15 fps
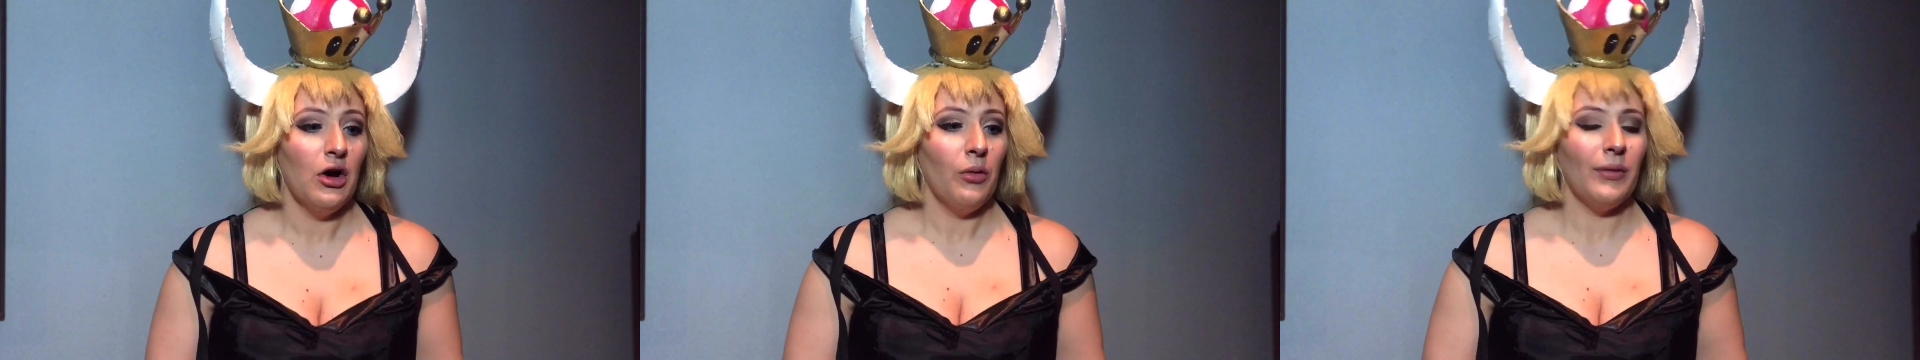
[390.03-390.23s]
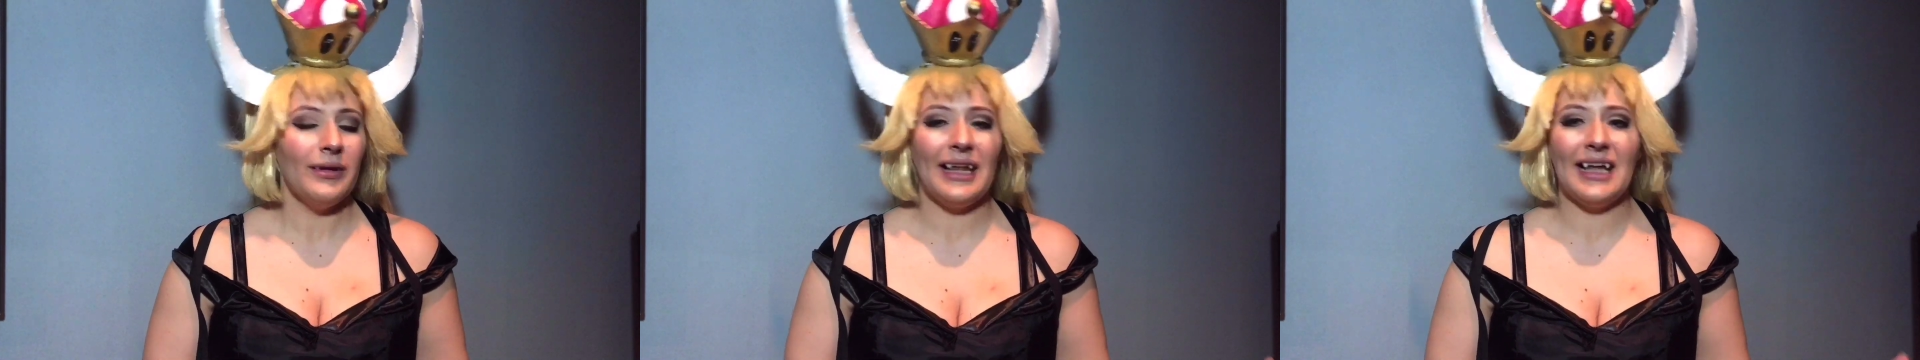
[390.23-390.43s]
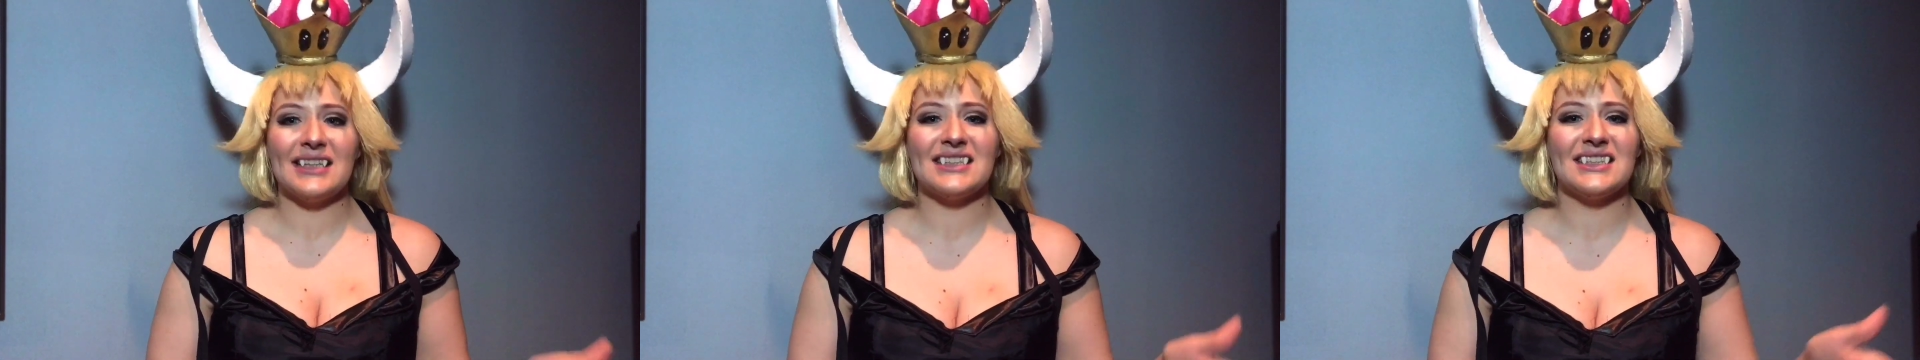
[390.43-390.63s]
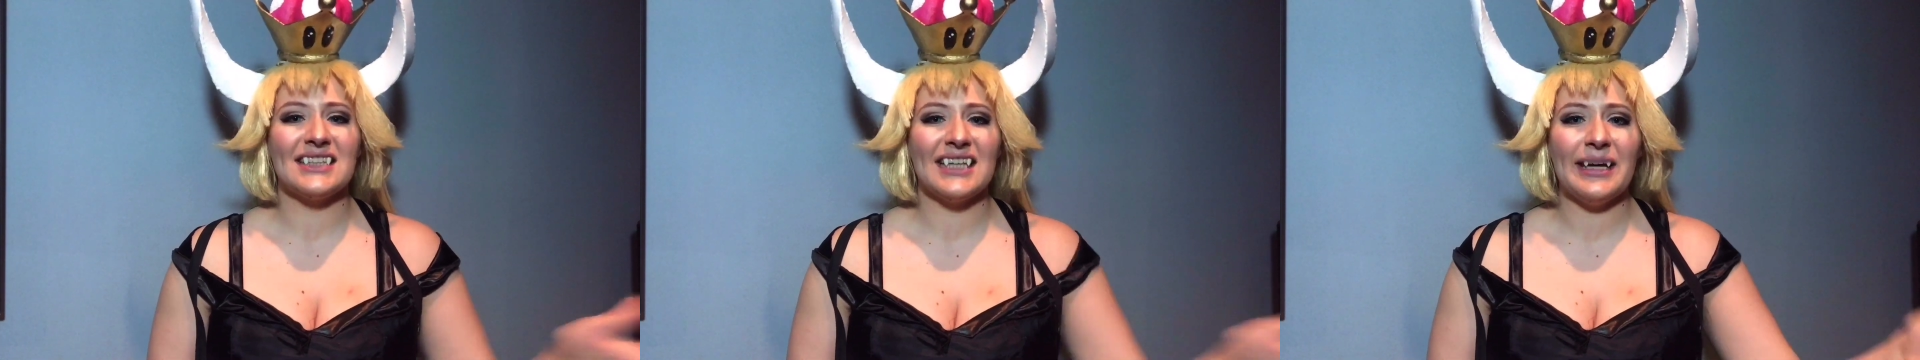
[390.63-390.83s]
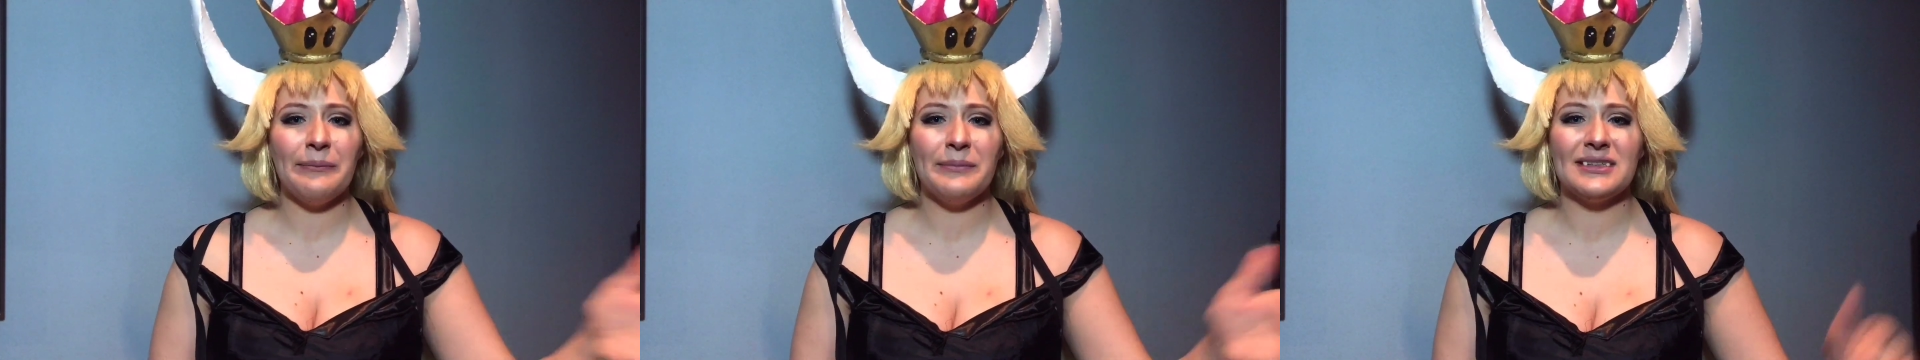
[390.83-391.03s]
well, that
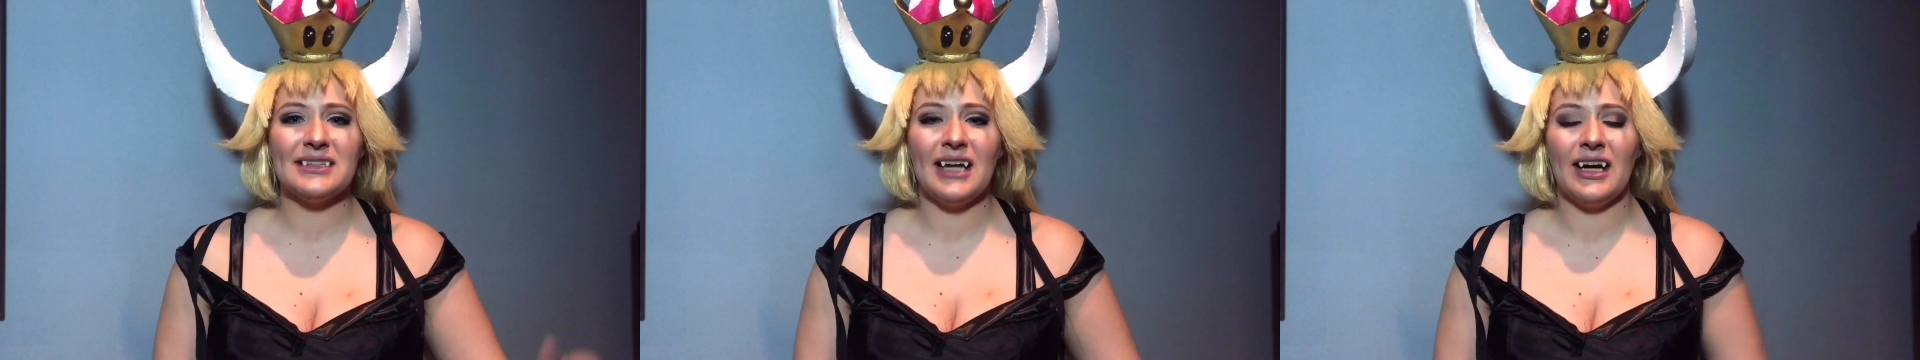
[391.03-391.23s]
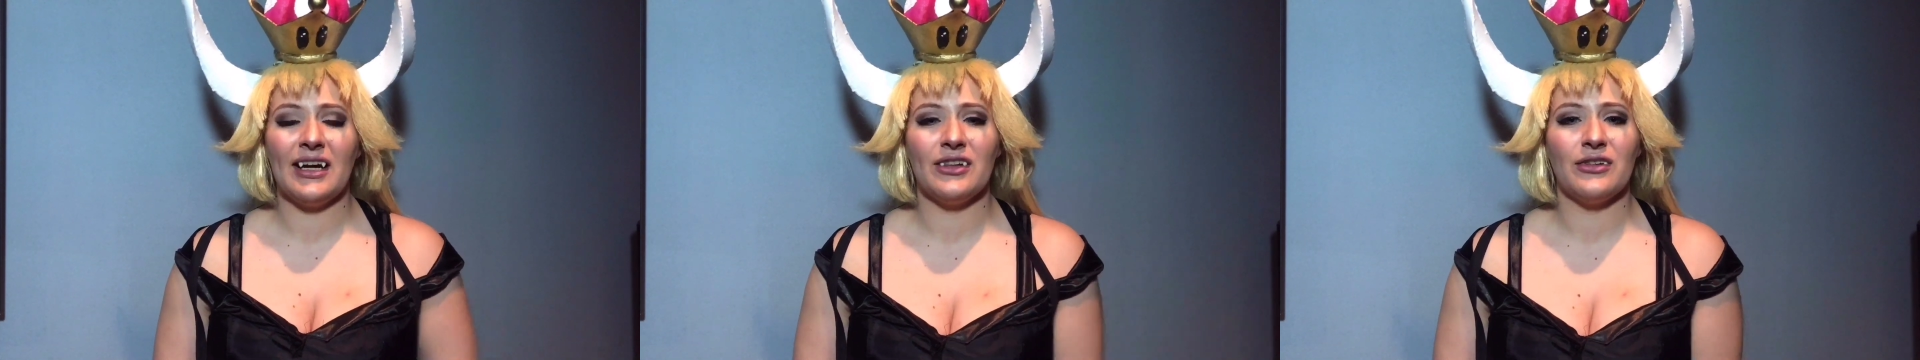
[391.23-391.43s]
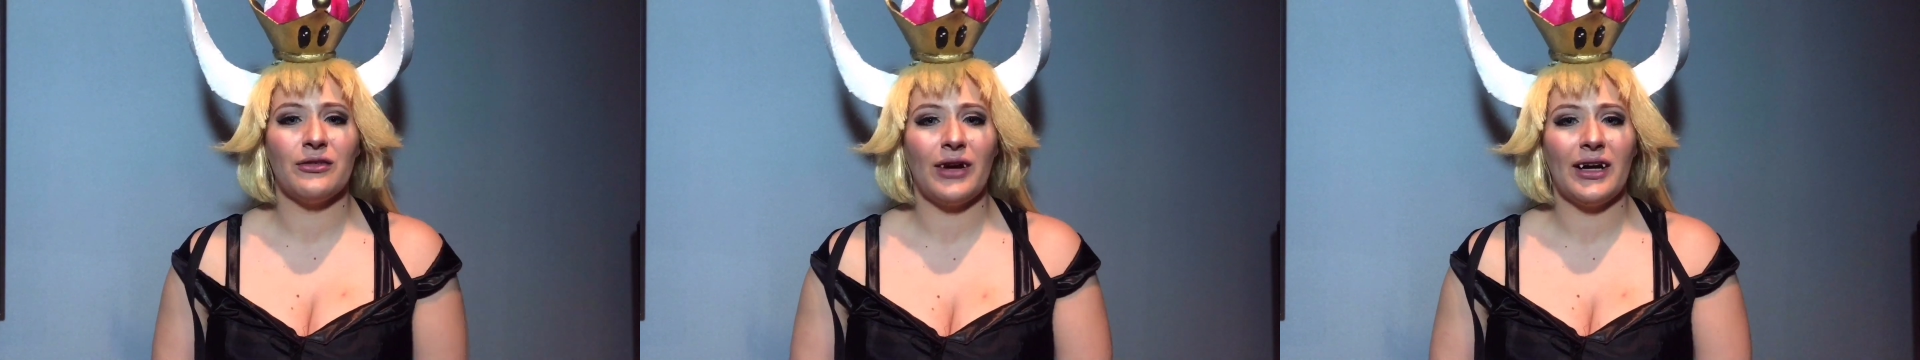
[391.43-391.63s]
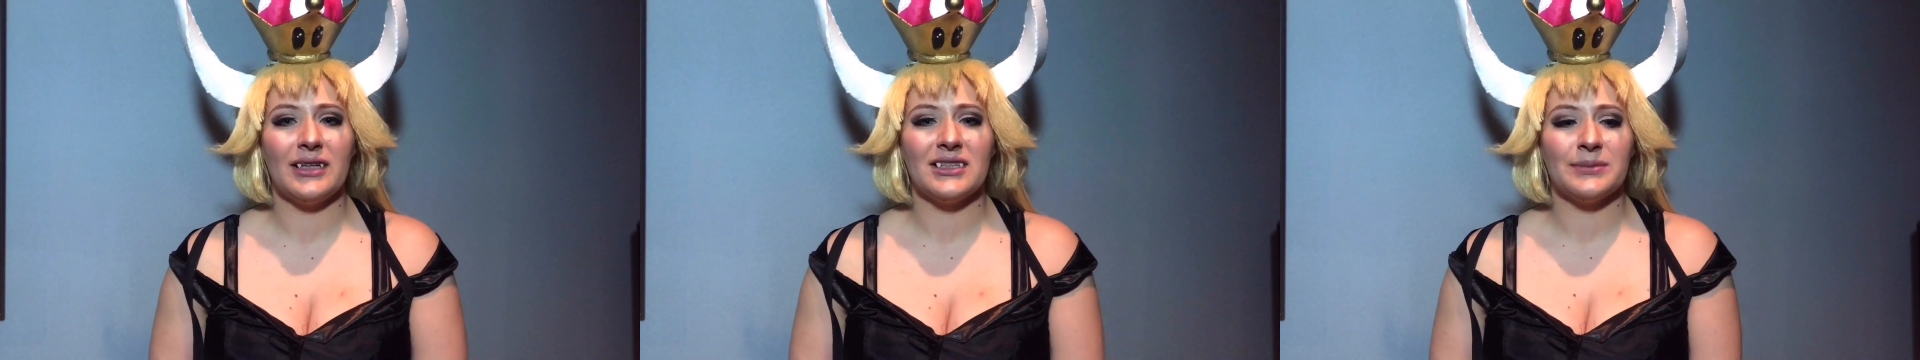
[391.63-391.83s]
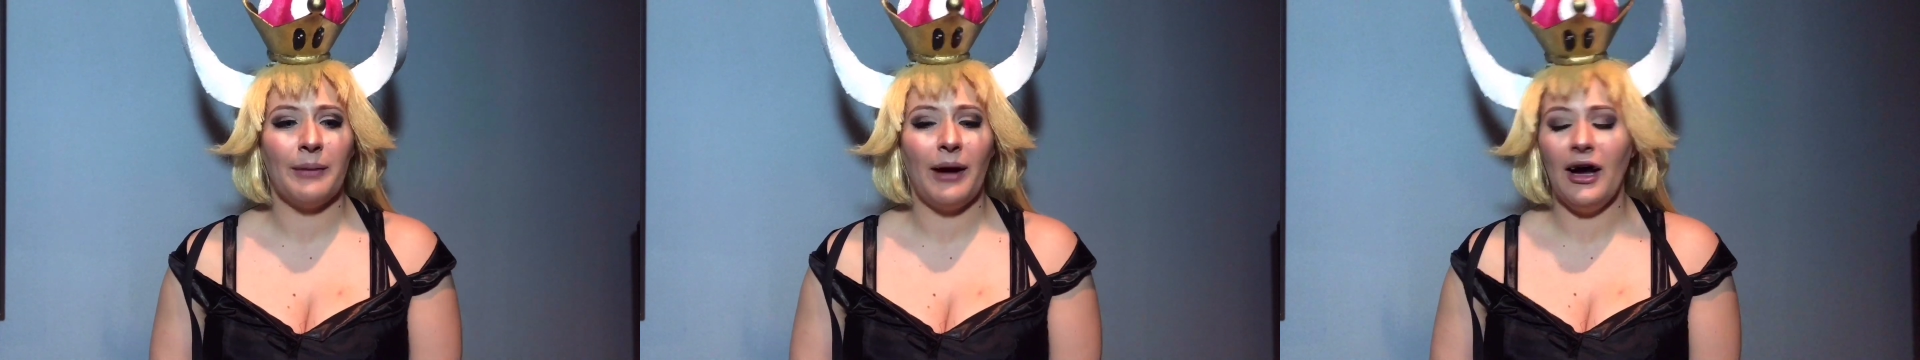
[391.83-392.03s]
seam's not in the right
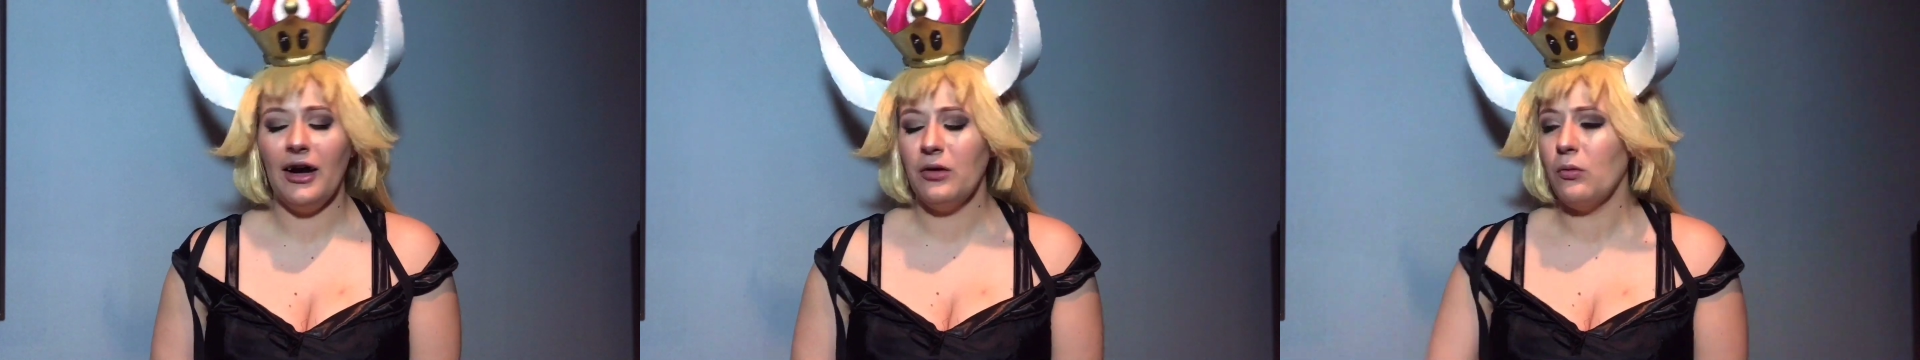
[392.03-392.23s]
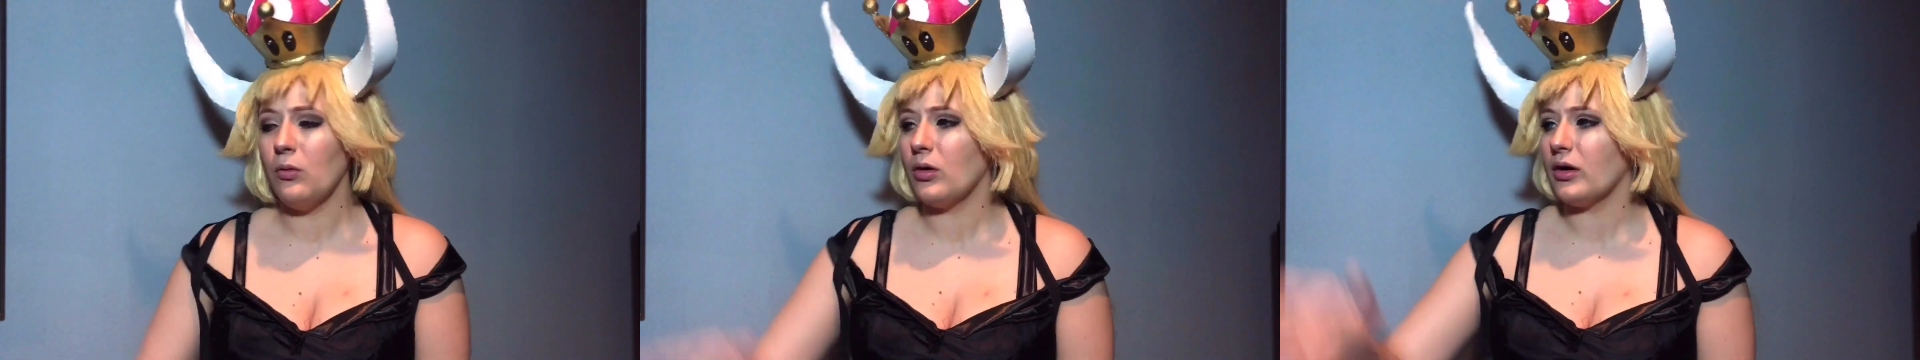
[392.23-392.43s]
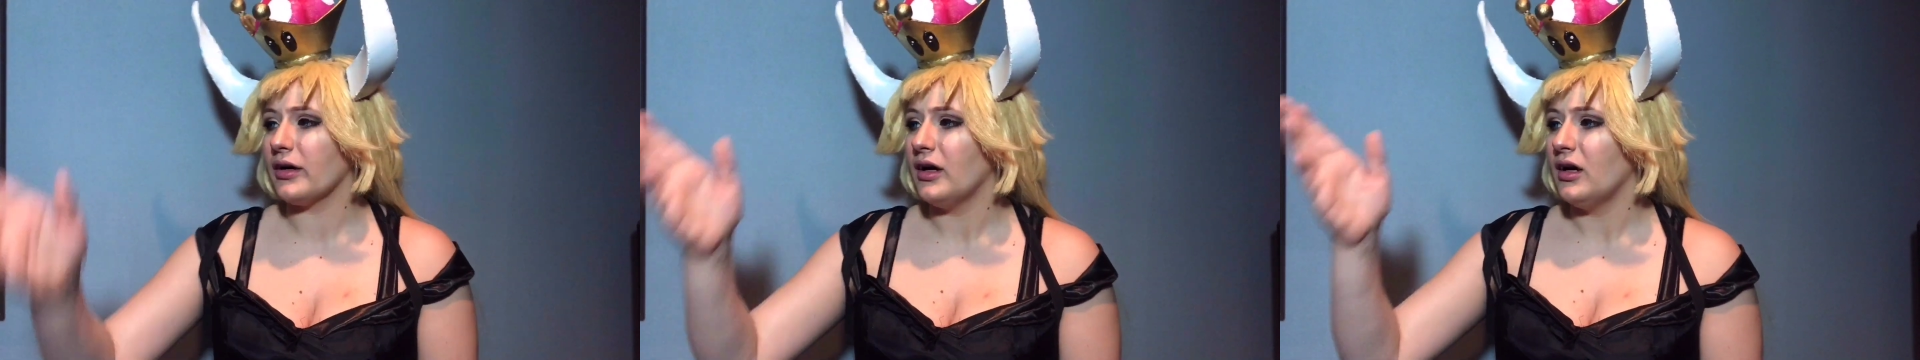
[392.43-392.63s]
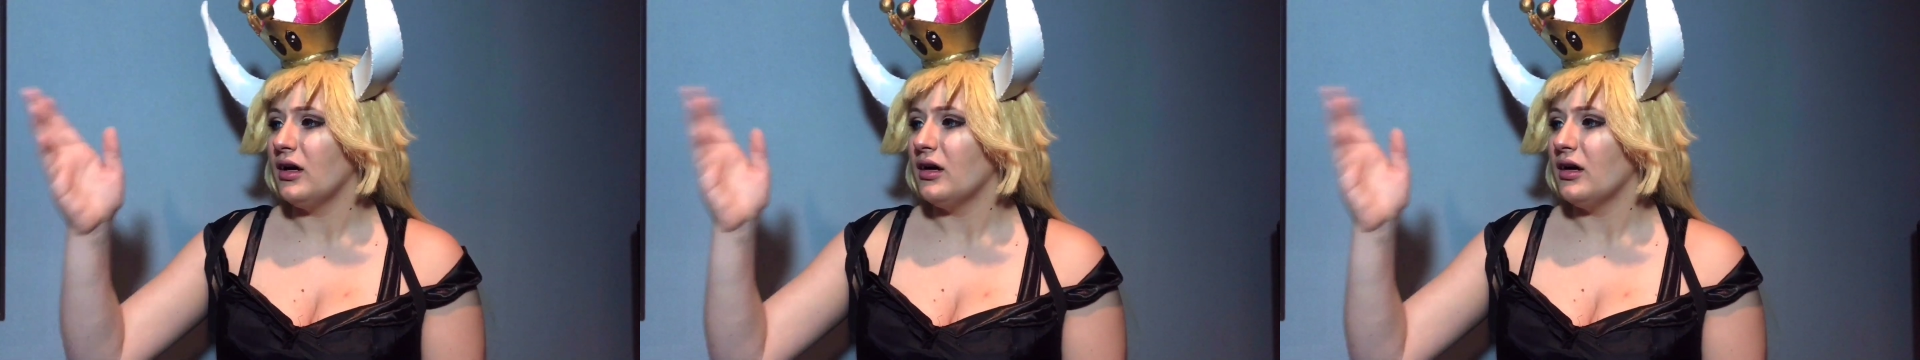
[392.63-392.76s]
spot, or